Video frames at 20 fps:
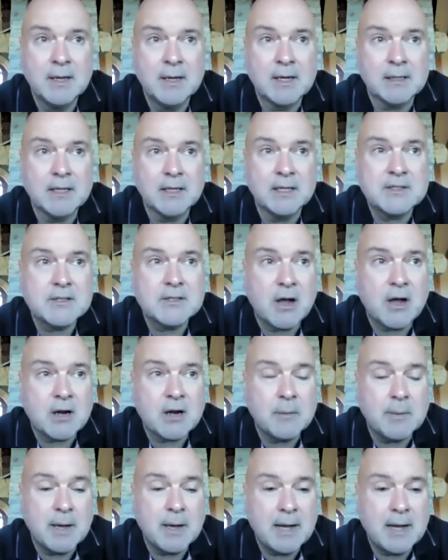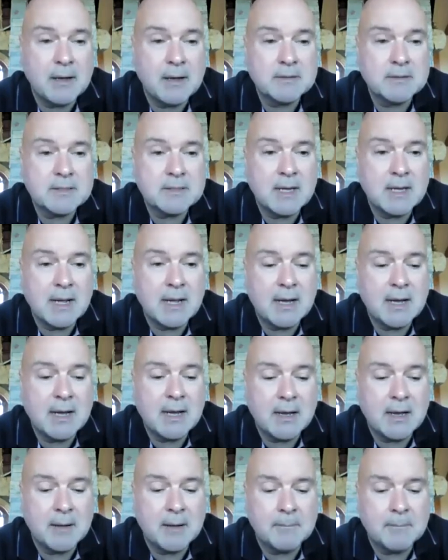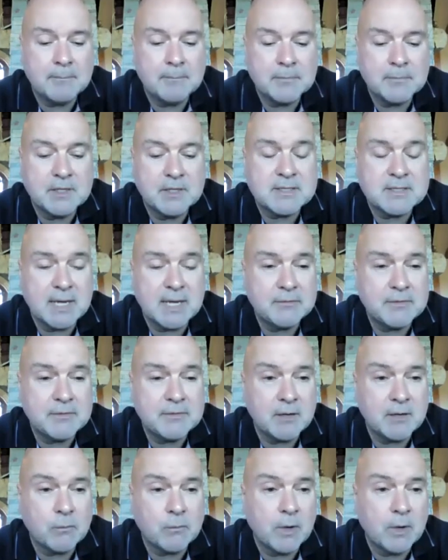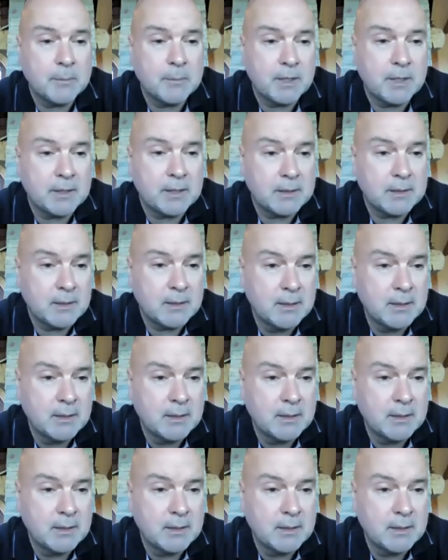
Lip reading: Let's talk about the safety of women